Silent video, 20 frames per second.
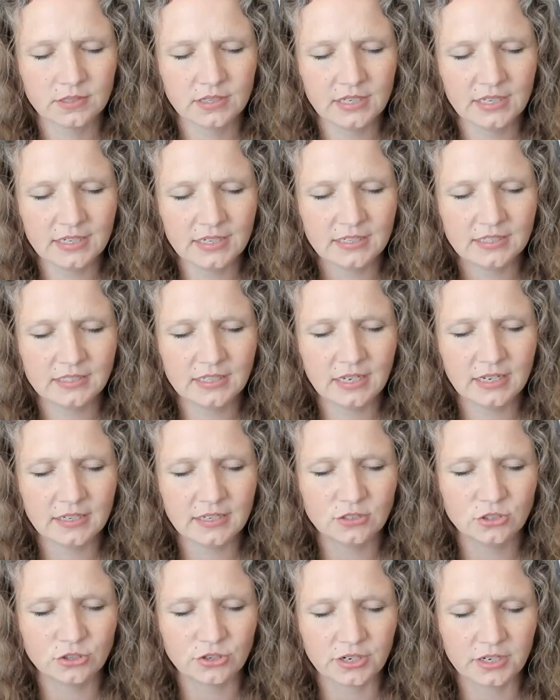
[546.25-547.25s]
in a
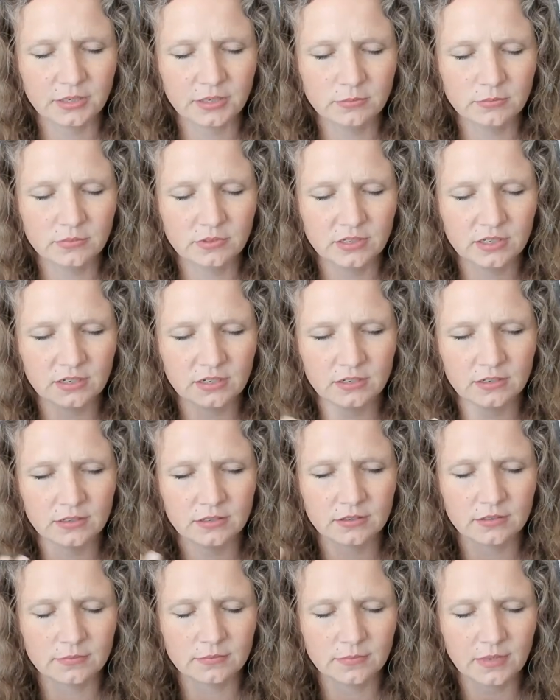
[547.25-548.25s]
daydream, in
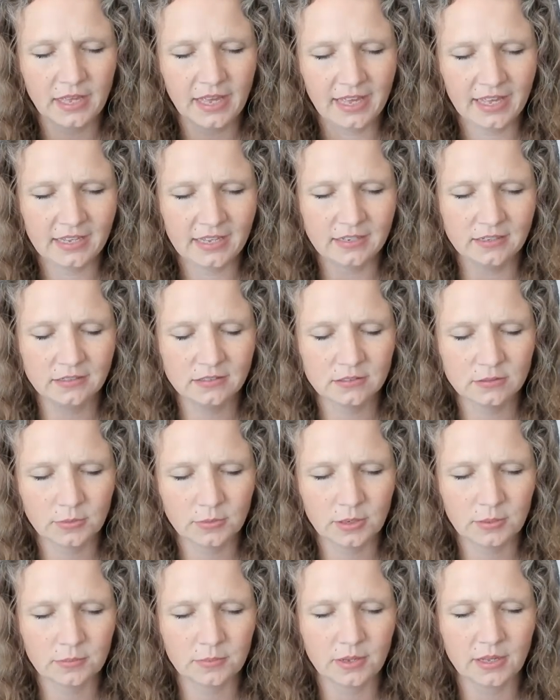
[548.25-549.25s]
a haze in
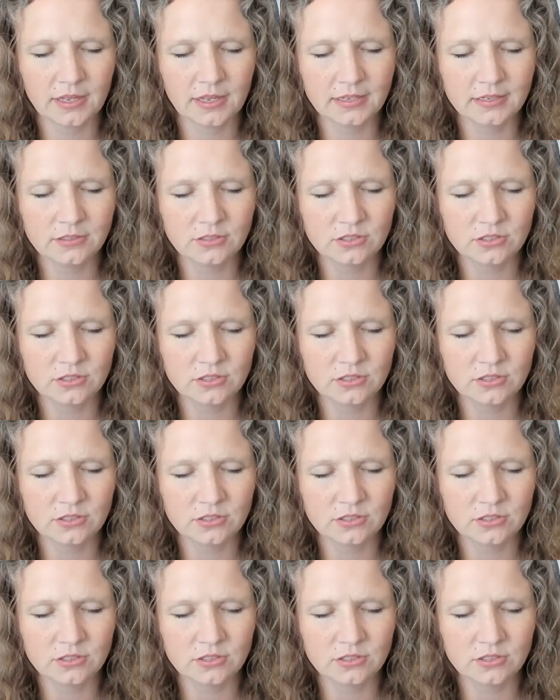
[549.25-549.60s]
my mind,